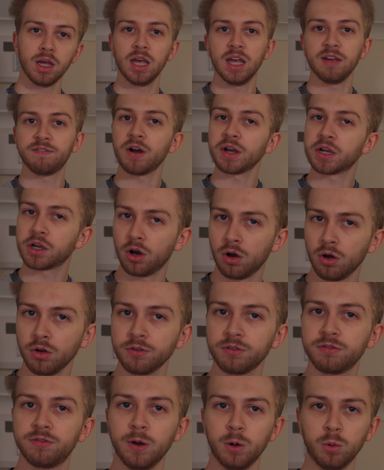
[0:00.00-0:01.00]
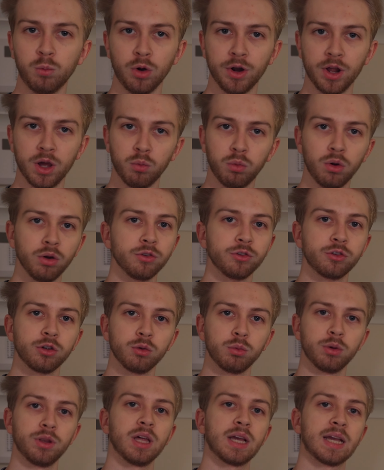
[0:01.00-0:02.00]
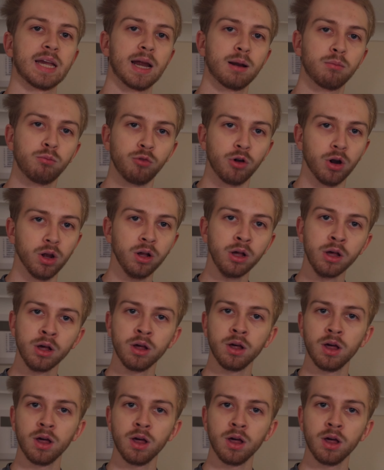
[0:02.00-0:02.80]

If I can't film what I want to with a camera,